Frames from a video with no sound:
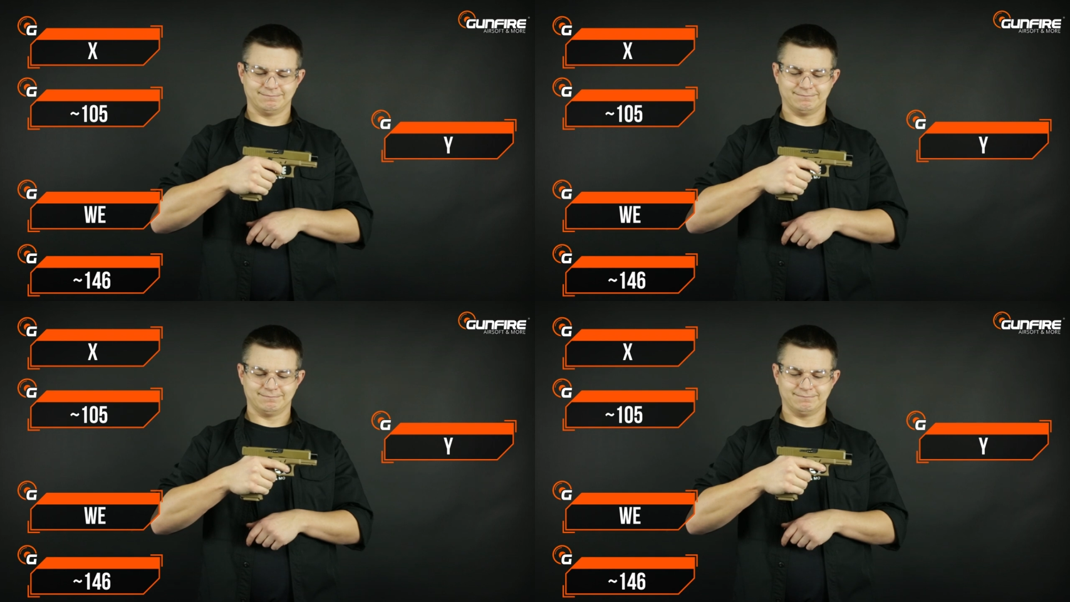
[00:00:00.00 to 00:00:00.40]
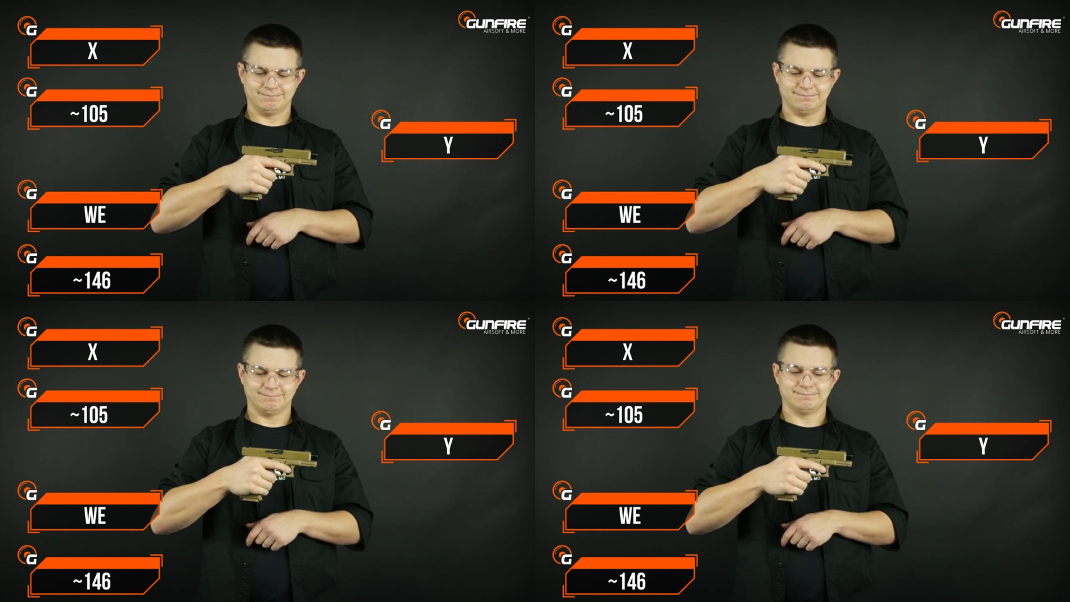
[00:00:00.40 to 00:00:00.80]

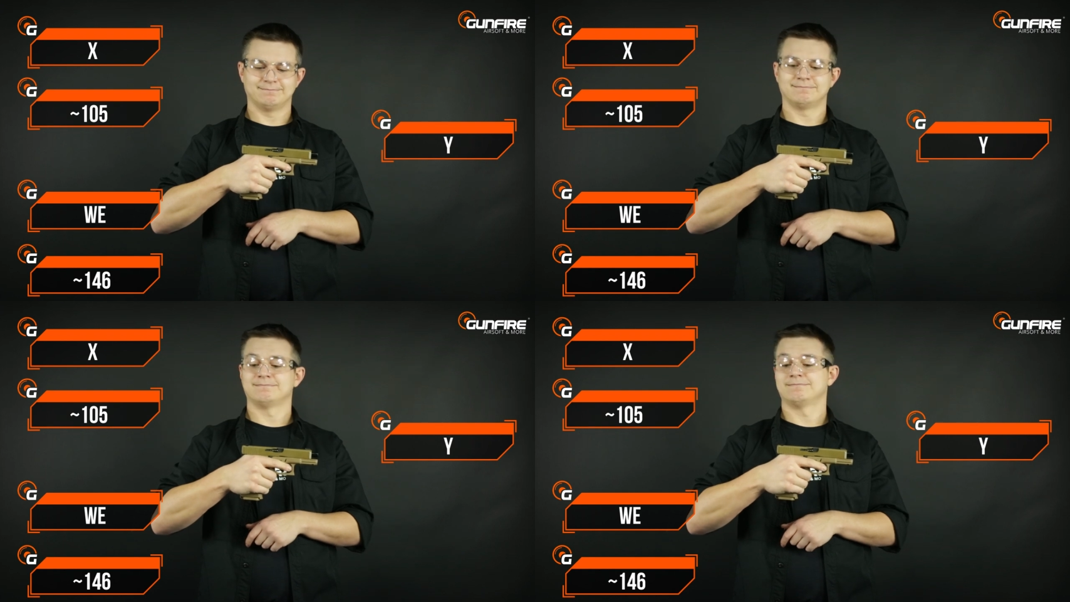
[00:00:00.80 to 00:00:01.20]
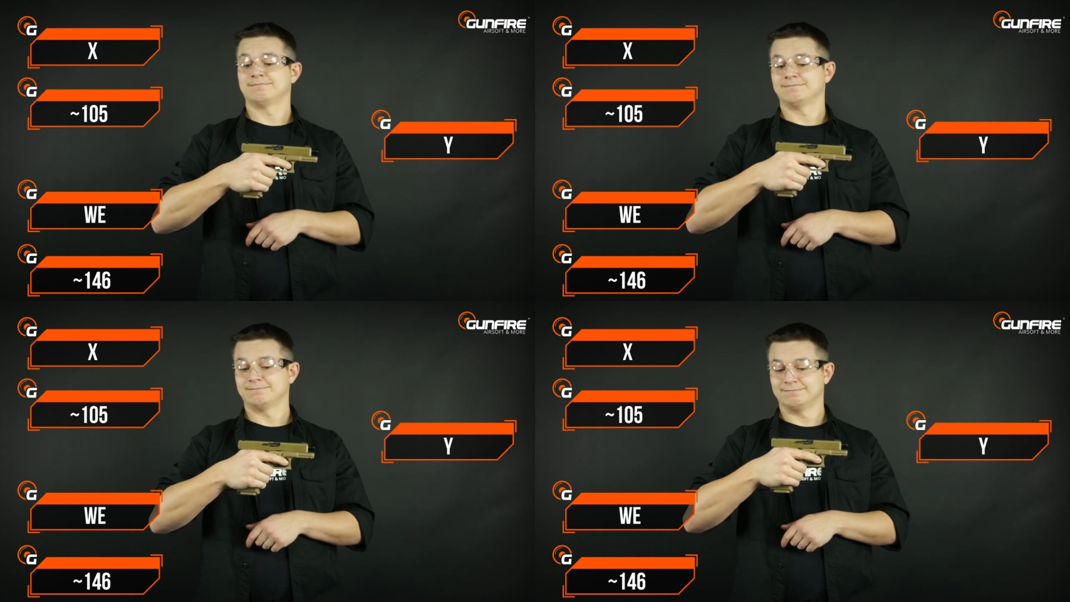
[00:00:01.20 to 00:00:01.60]

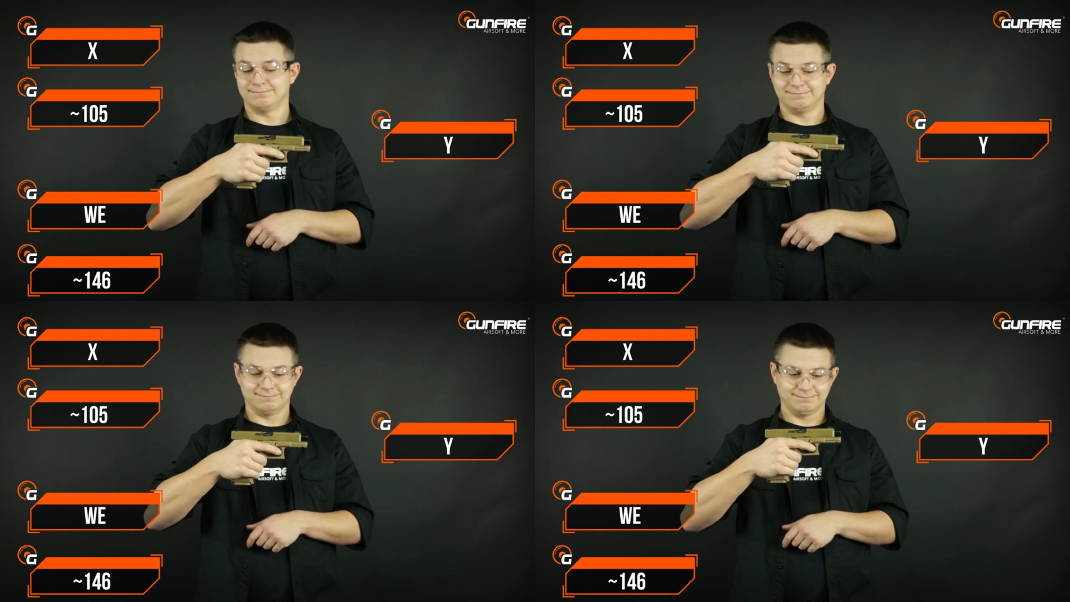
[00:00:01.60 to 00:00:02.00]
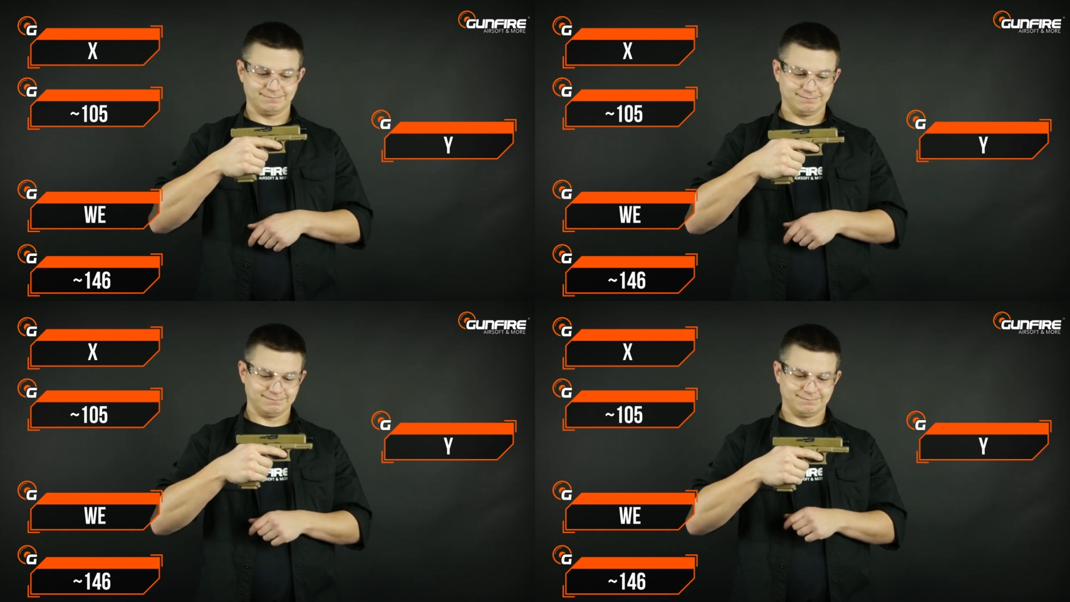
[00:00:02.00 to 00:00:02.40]

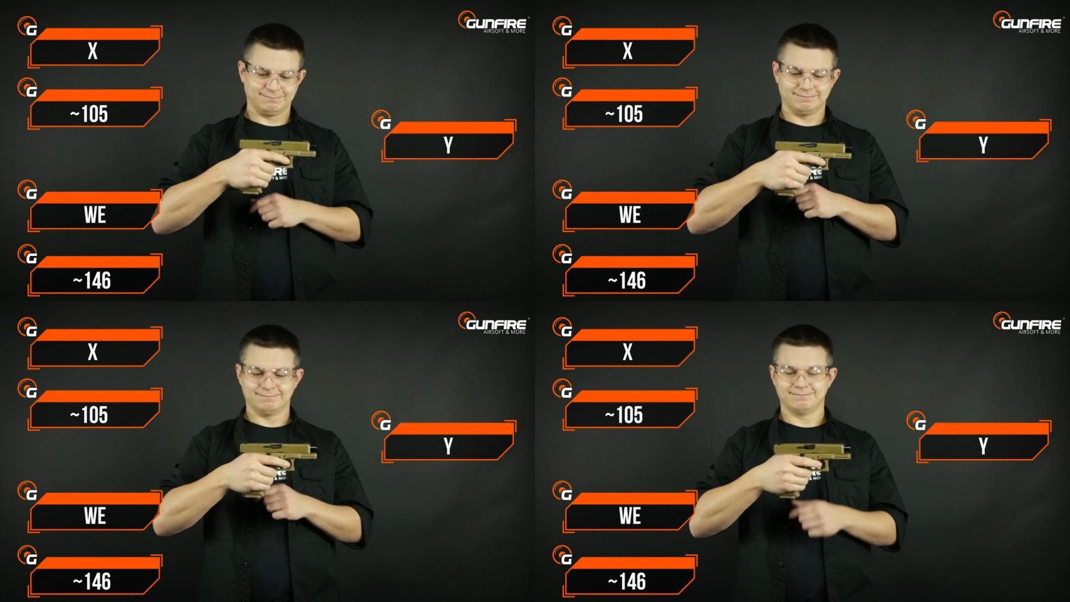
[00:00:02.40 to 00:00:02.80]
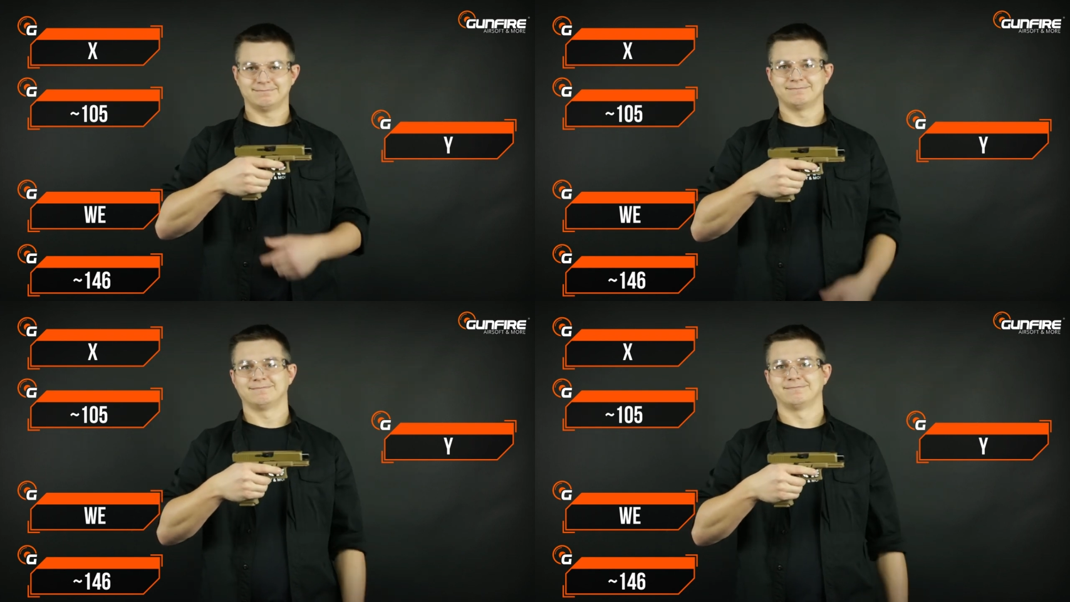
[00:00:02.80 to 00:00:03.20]

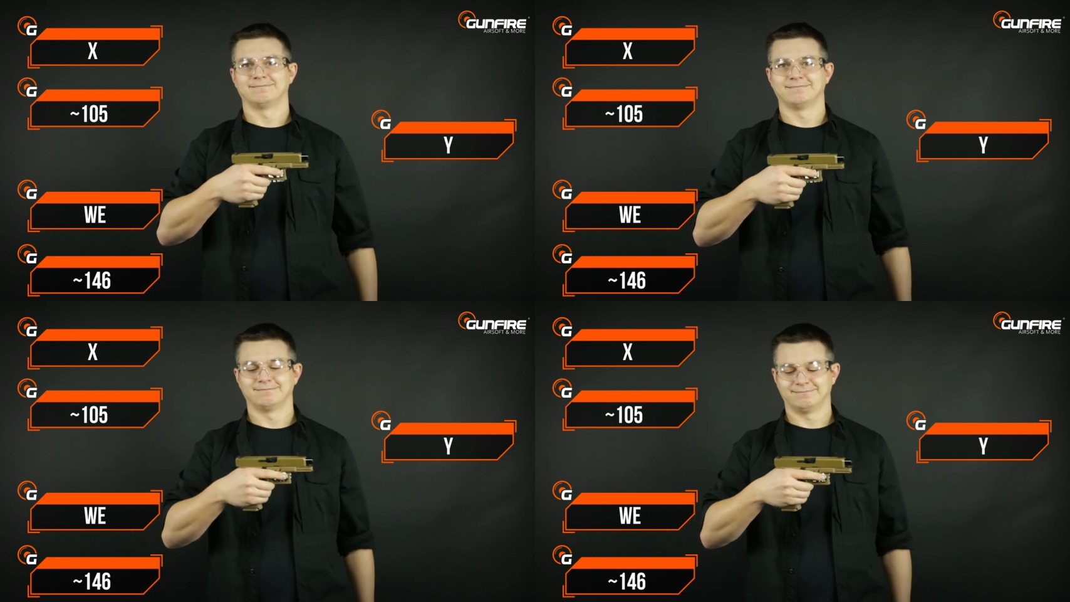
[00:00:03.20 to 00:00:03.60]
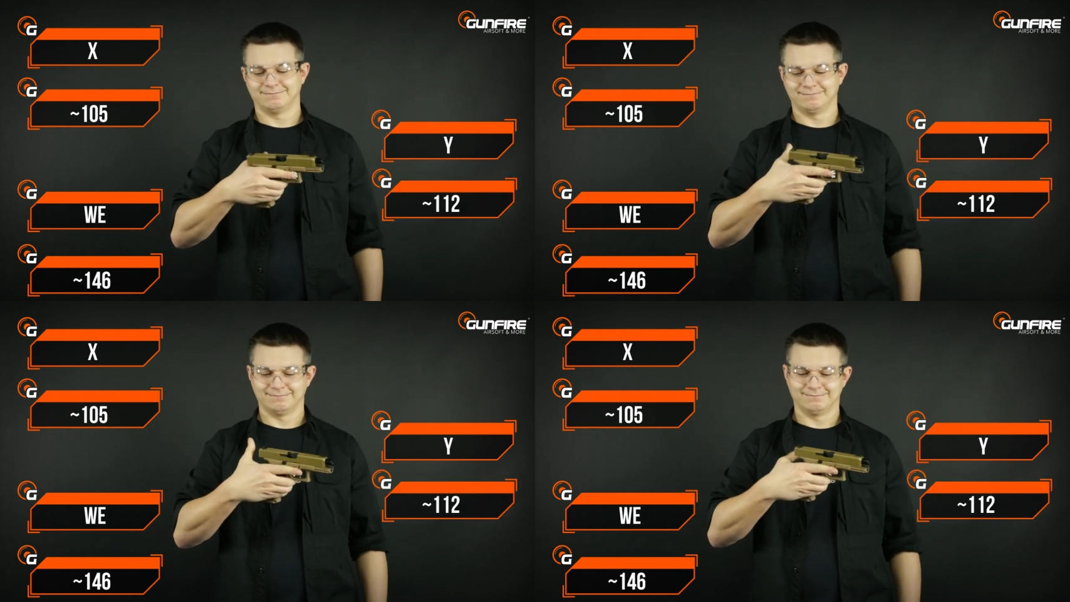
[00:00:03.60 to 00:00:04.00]

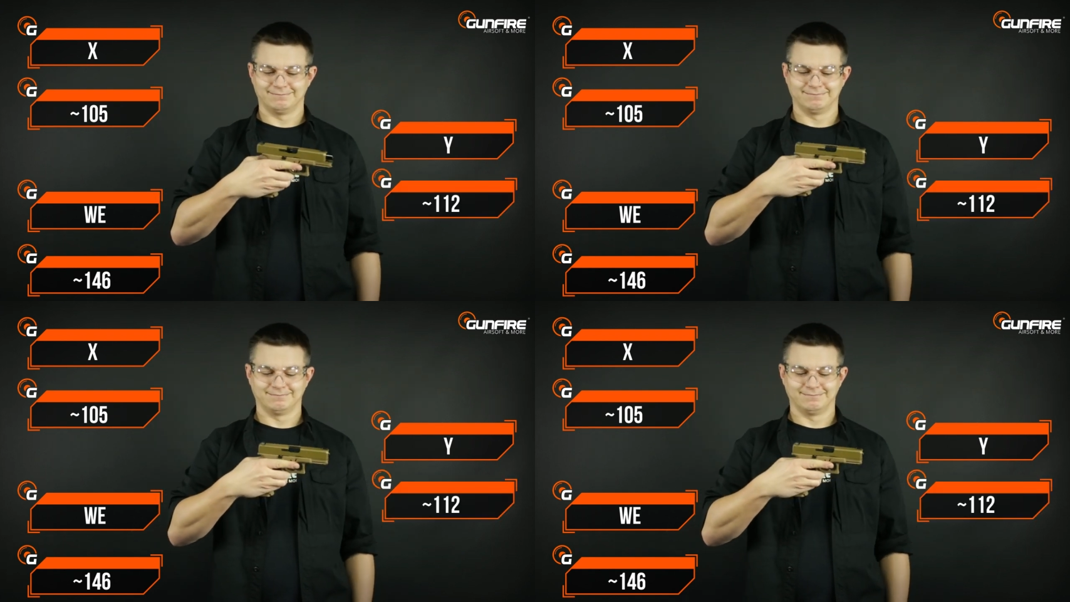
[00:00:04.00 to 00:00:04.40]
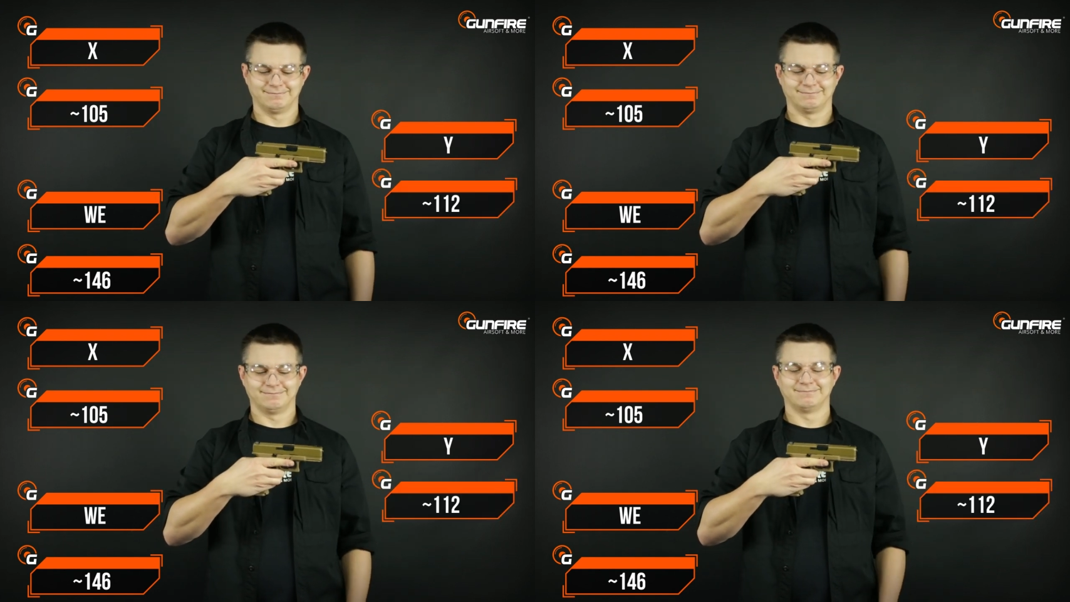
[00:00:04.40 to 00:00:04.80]

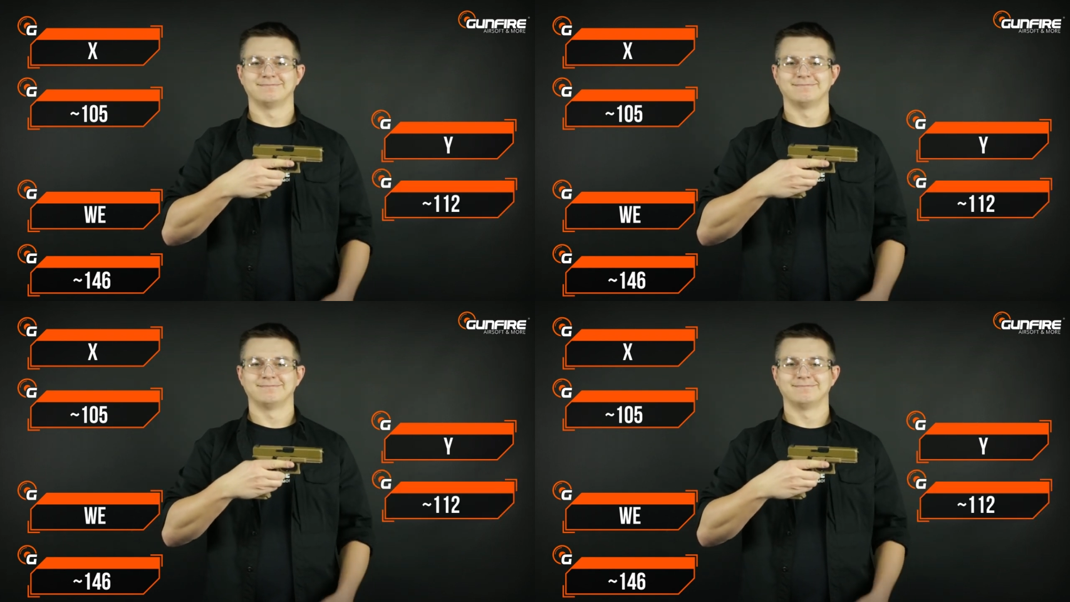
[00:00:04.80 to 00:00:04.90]
No one is speaking in this clip.